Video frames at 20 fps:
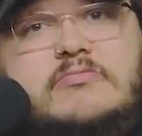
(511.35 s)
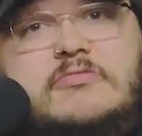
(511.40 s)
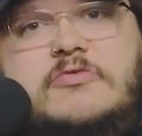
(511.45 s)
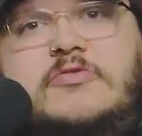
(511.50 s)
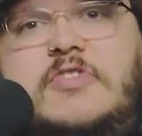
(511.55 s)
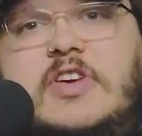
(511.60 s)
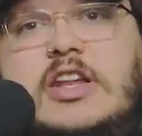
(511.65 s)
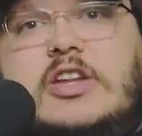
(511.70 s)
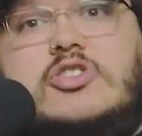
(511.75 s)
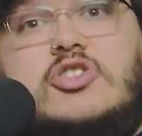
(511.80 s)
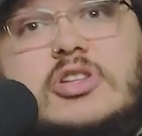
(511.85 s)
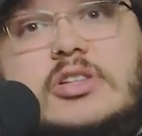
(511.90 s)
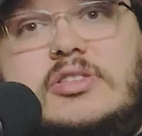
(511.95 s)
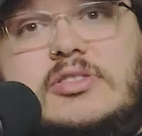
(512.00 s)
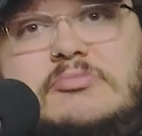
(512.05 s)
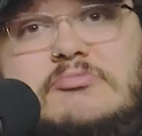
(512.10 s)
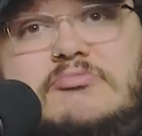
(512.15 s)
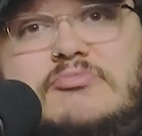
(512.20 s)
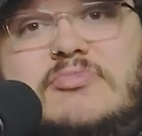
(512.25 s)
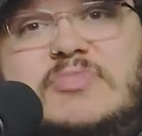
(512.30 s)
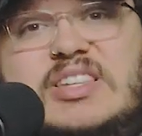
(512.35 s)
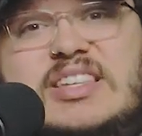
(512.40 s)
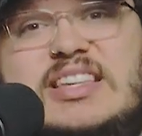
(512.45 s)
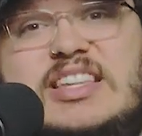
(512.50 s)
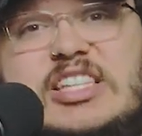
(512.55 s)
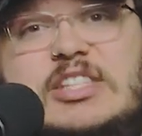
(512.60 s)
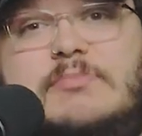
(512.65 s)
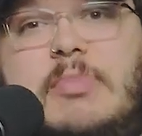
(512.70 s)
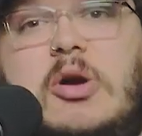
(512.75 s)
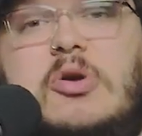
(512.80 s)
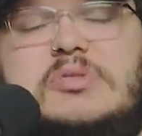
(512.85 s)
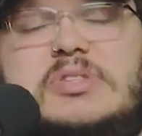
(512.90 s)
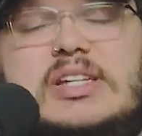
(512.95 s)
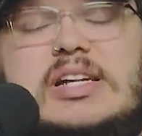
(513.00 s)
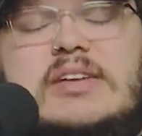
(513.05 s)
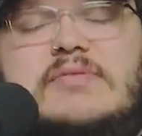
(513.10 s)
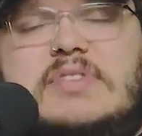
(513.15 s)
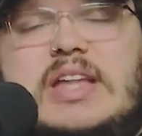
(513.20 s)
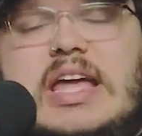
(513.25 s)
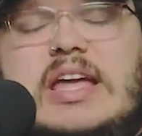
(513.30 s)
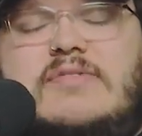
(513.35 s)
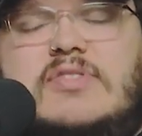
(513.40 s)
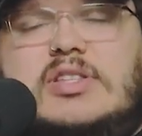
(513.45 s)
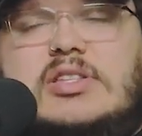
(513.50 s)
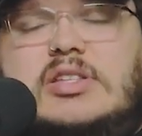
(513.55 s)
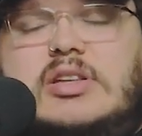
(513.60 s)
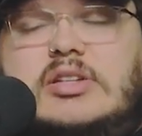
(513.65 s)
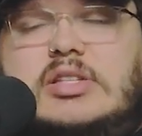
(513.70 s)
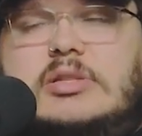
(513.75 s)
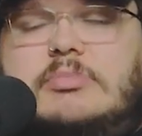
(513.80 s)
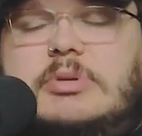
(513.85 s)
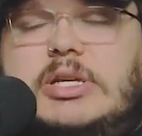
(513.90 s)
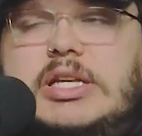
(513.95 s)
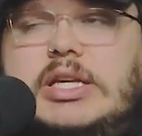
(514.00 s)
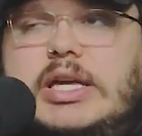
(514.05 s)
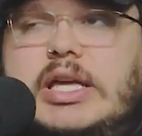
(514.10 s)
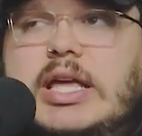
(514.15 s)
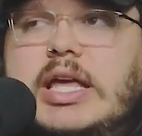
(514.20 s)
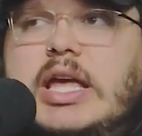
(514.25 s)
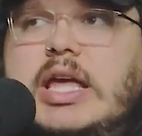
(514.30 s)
finishes disposing of david so to speak